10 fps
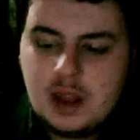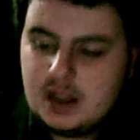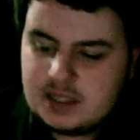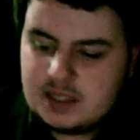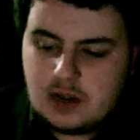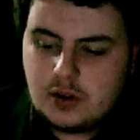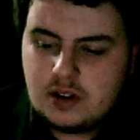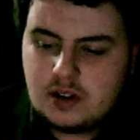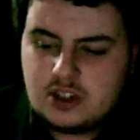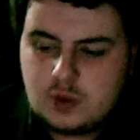It's still
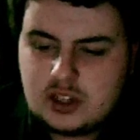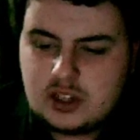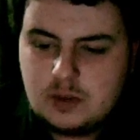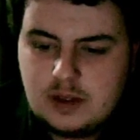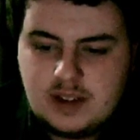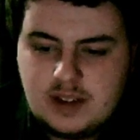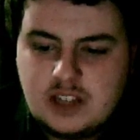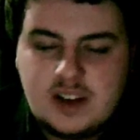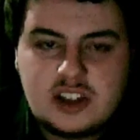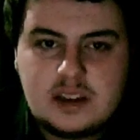good, I just wish it, the vintage
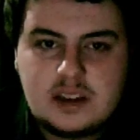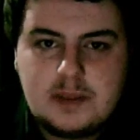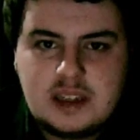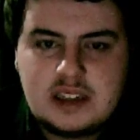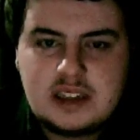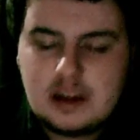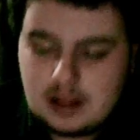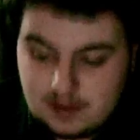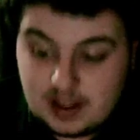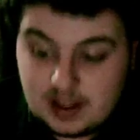version is a beast, and I'd
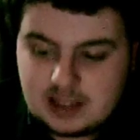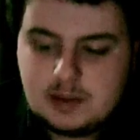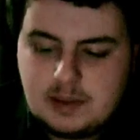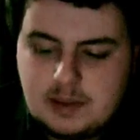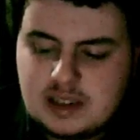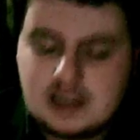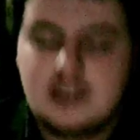love that to be beastly,